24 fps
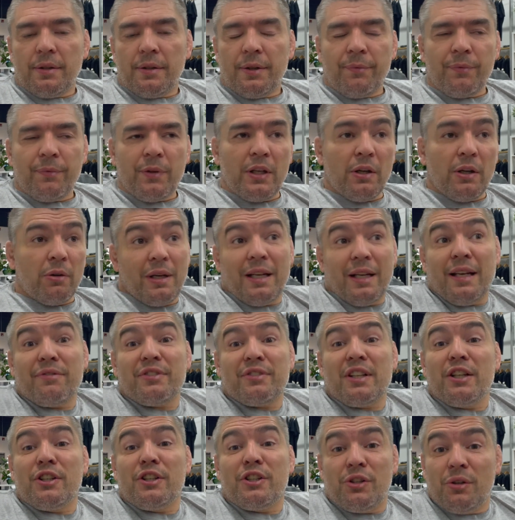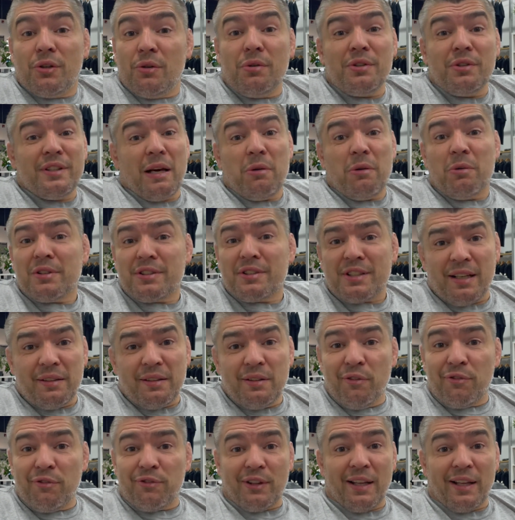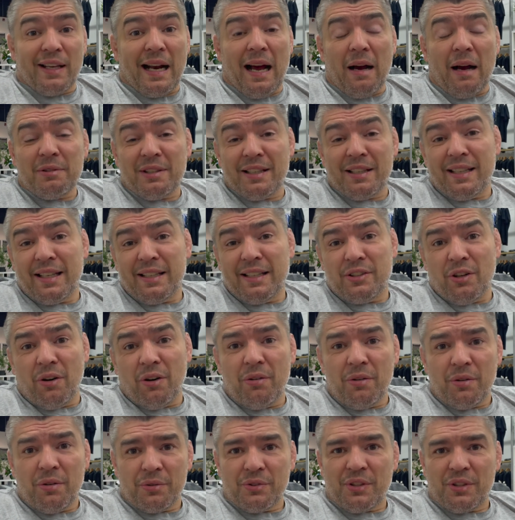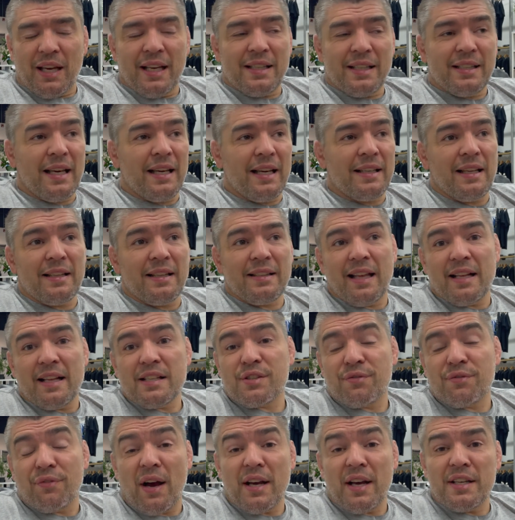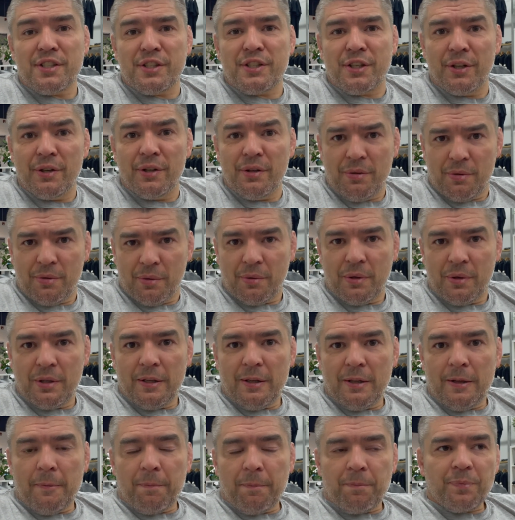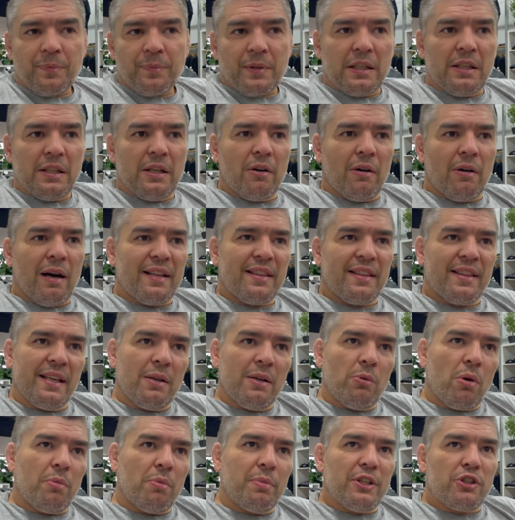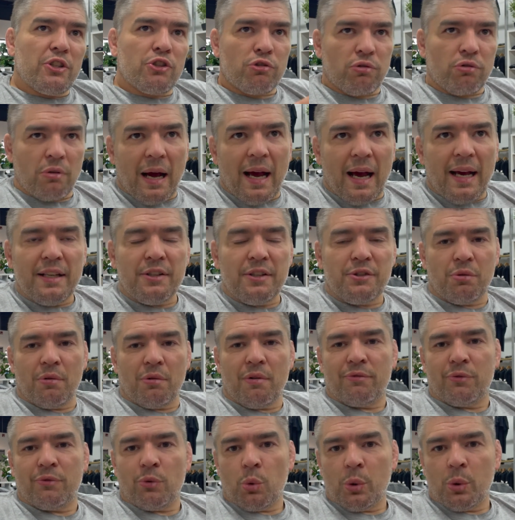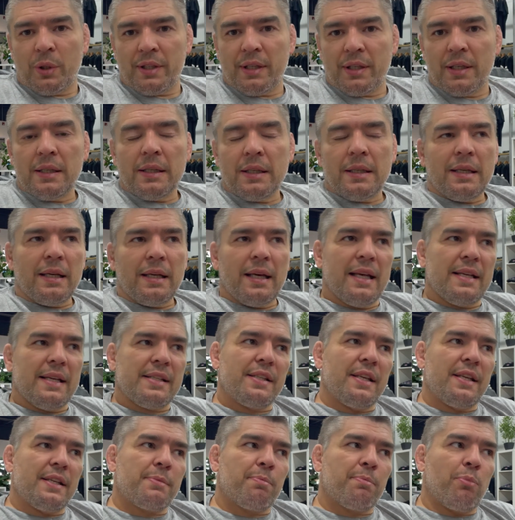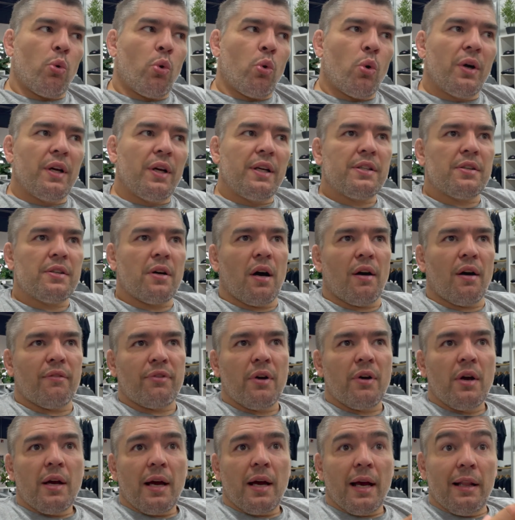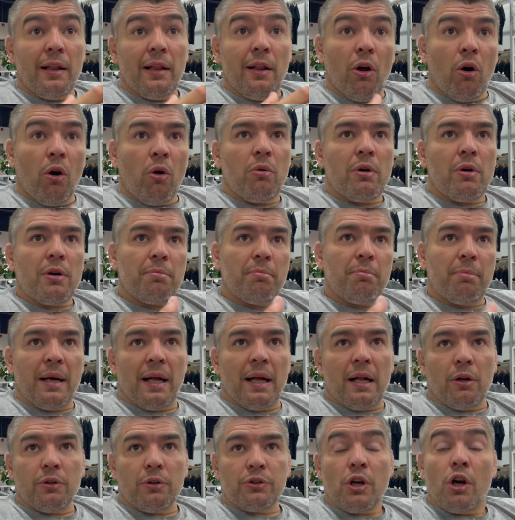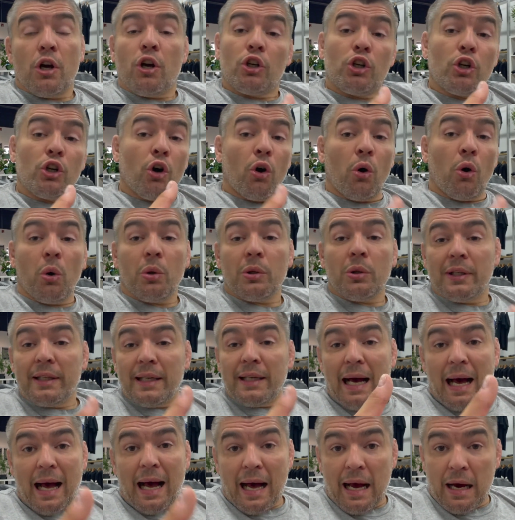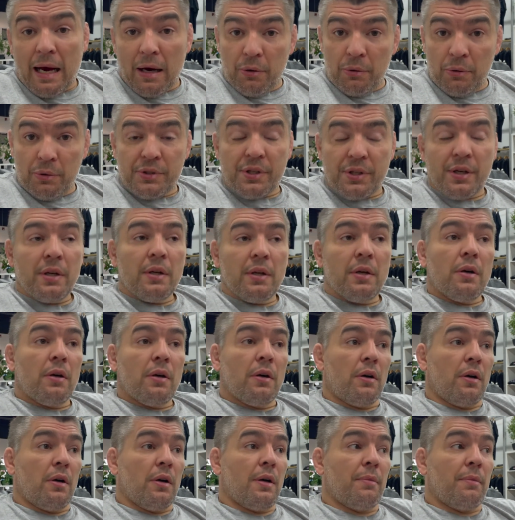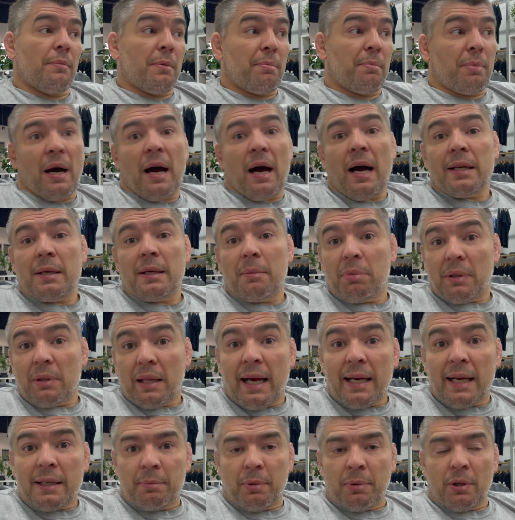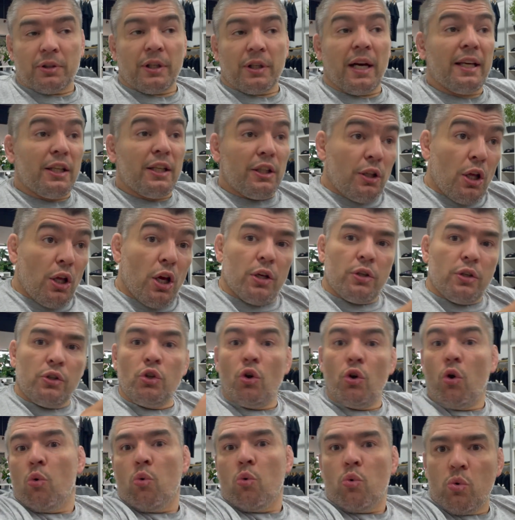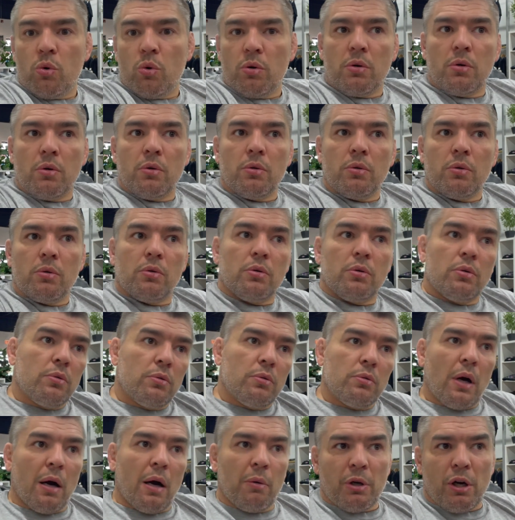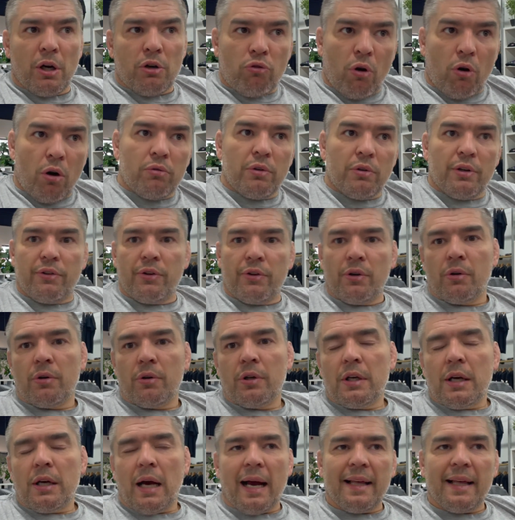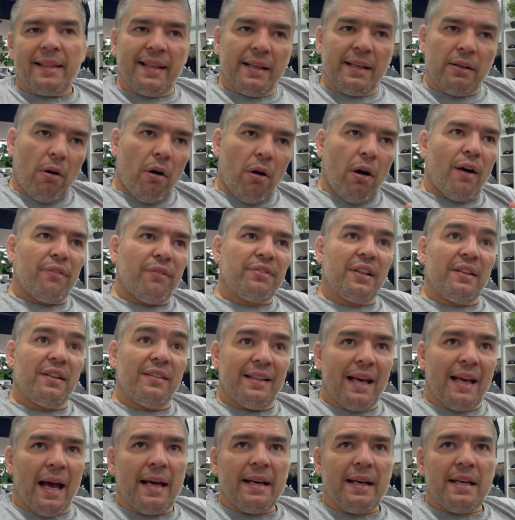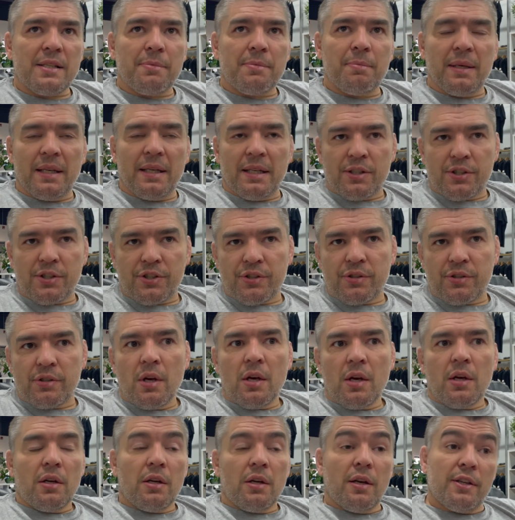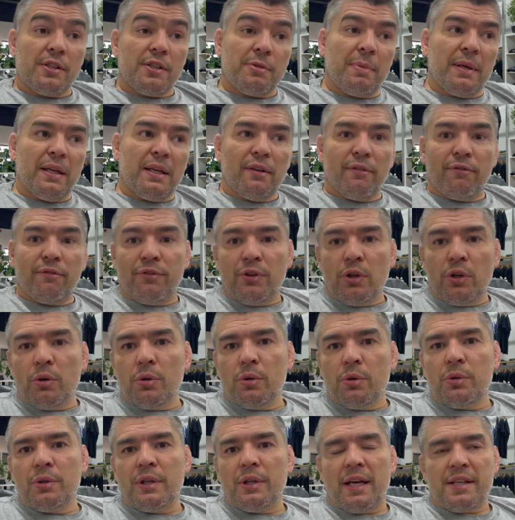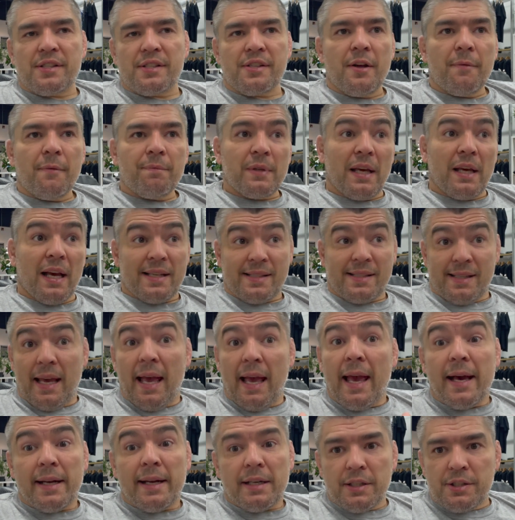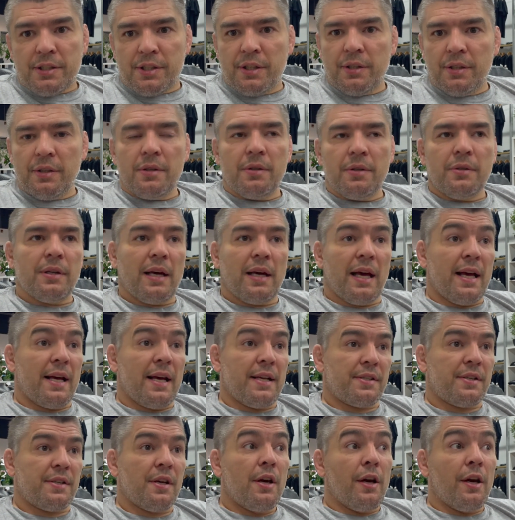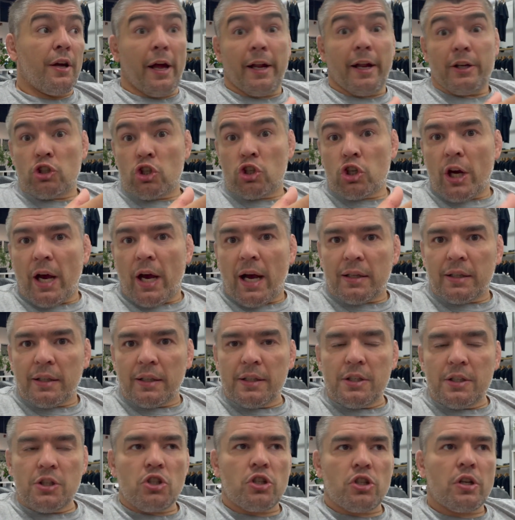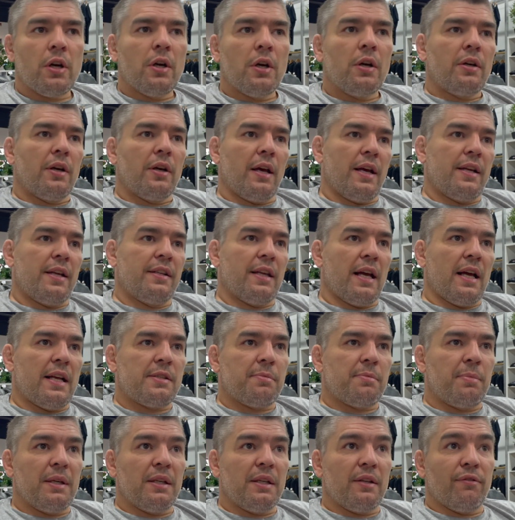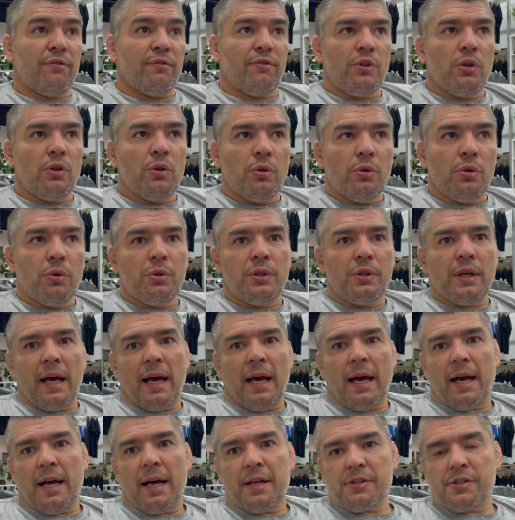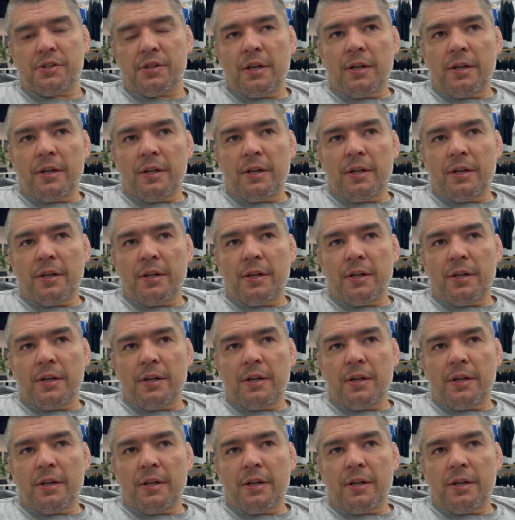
And if they do, they will tell you flat out that they don't. And then that's fine too. I think what we're trying to avoid is this point of a lower belt calling out upon a black belt. Hey, look, I want to roll with you. I think often that is being viewed as attitude, as a challenge. That's being viewed as